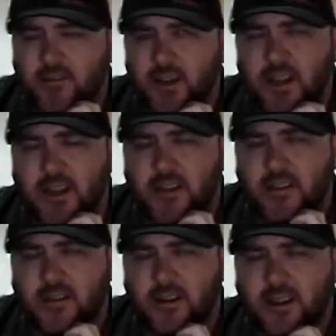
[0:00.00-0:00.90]

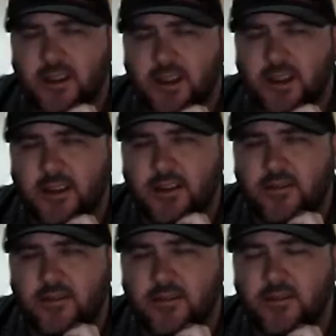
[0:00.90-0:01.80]
medias or anything that
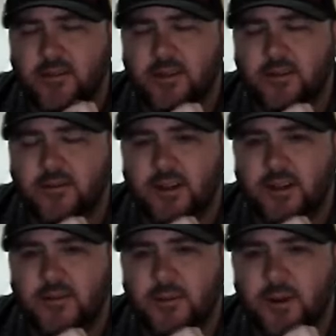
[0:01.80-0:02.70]
you use
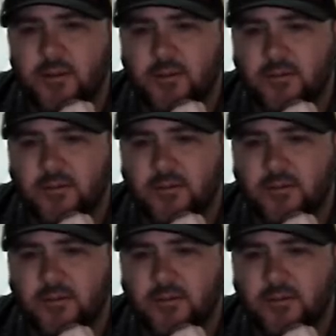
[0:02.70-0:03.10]
to promote?